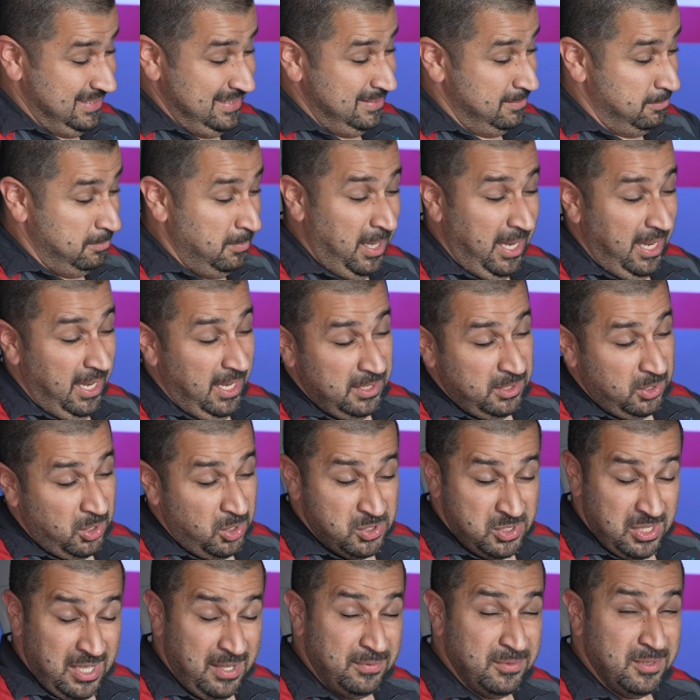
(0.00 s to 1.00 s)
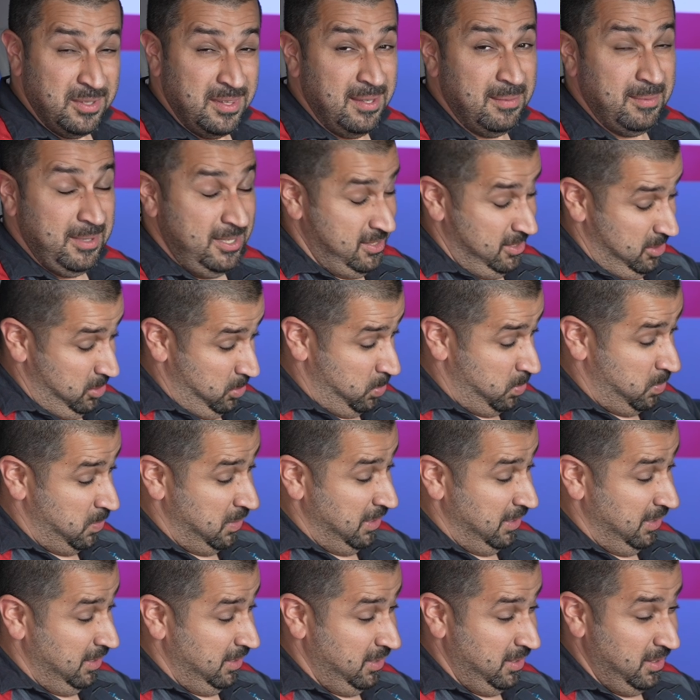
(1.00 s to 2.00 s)
my hat goes off to them because they
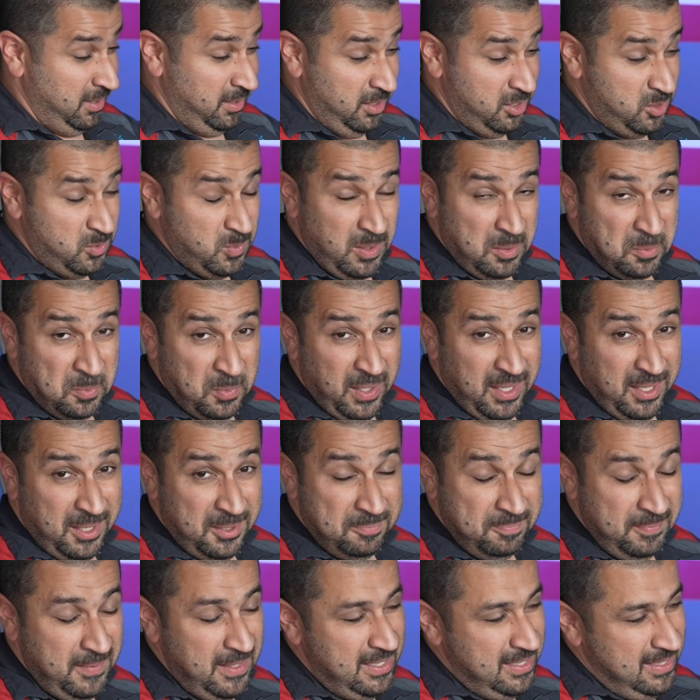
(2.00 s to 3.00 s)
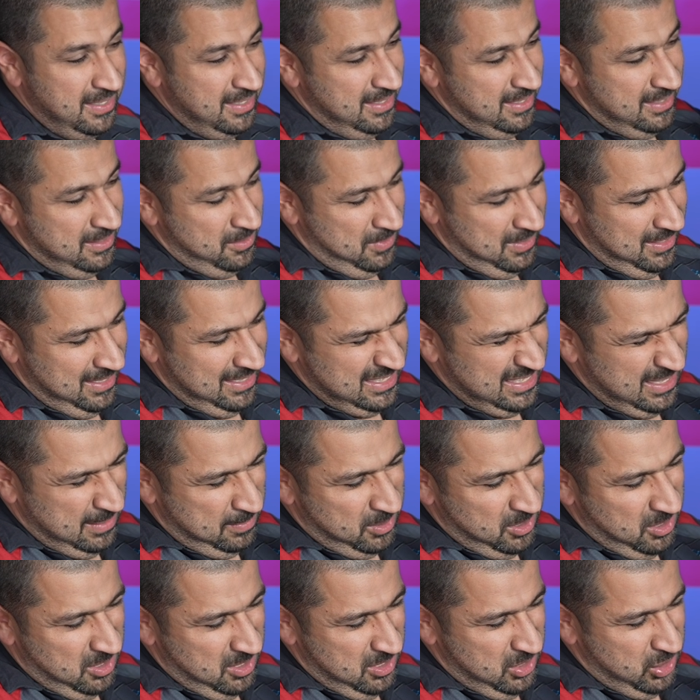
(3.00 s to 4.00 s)
really did this one well. With the
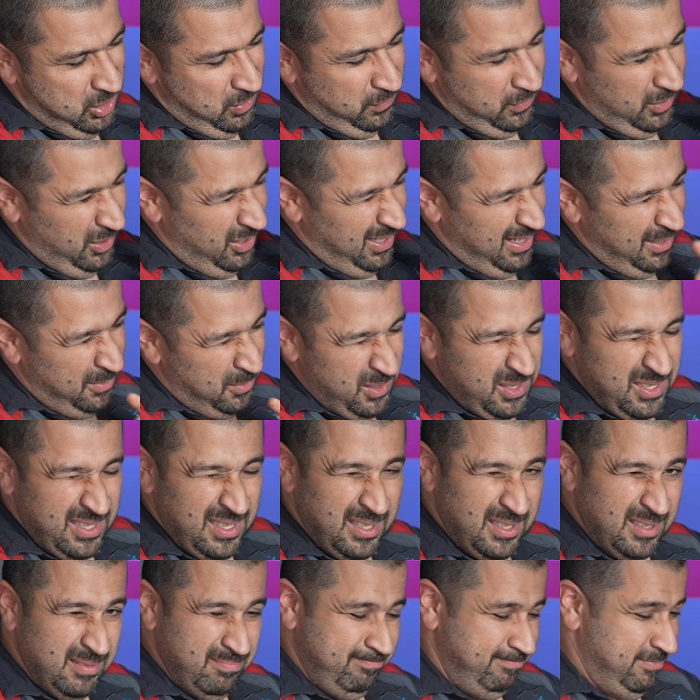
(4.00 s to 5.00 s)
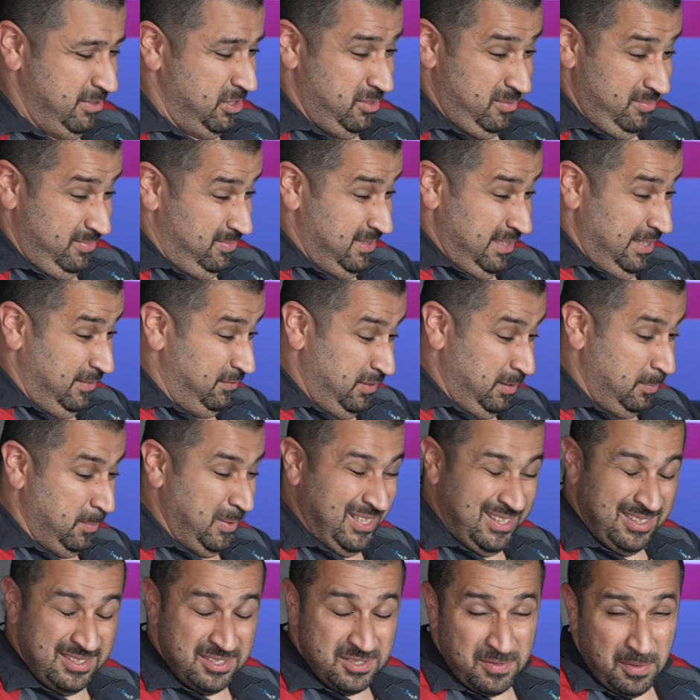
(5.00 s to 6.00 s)
exception of the shifter, I wish they just left the
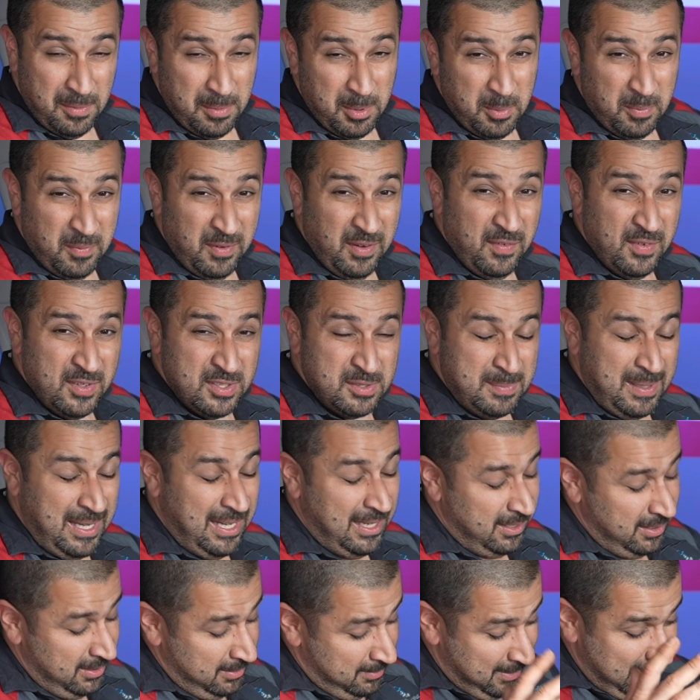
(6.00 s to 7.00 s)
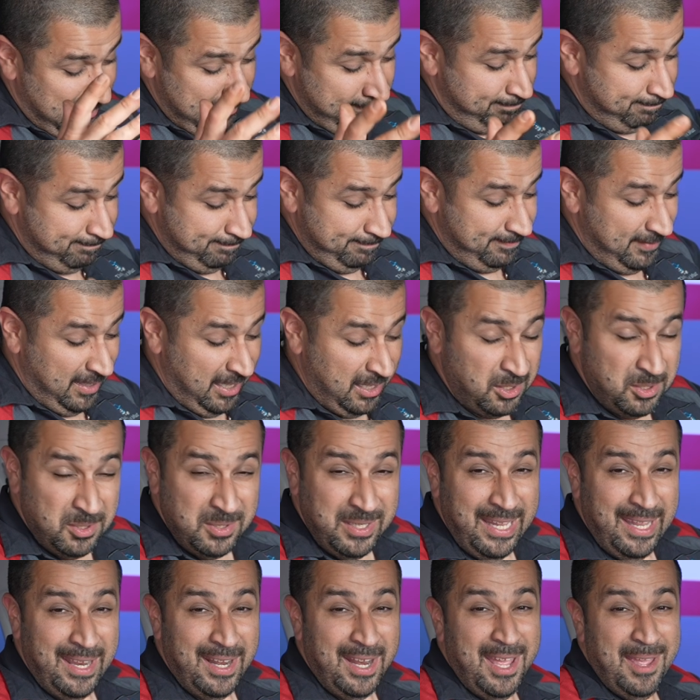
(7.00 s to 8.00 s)
buttons from the previous model, but you
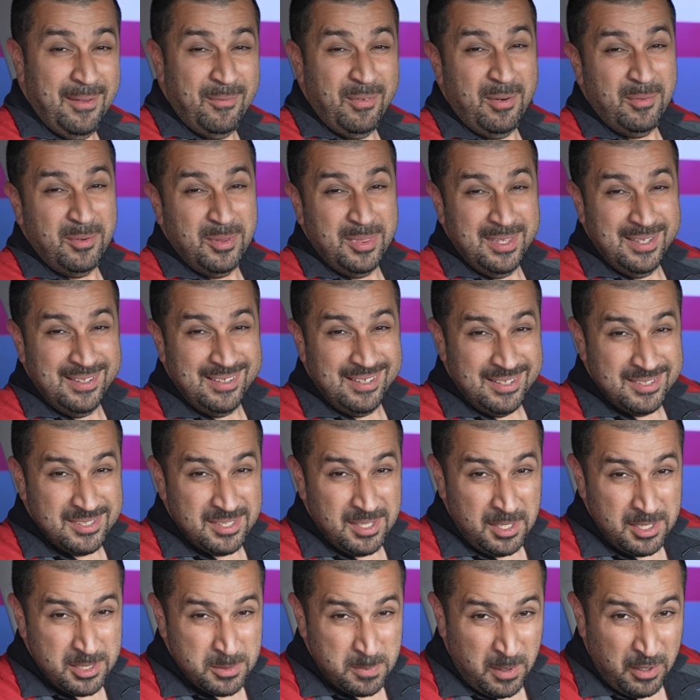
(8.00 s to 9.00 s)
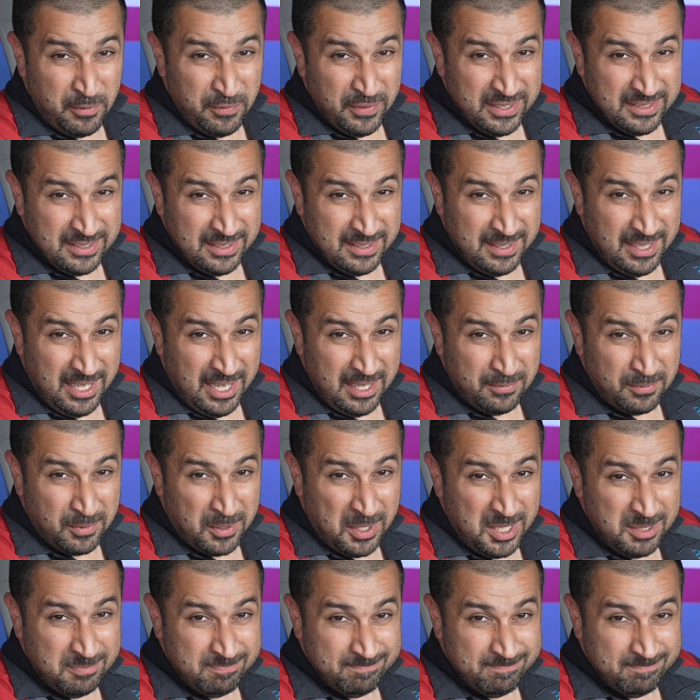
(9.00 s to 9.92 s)
can't have everything. Nothing's perfect in life, right?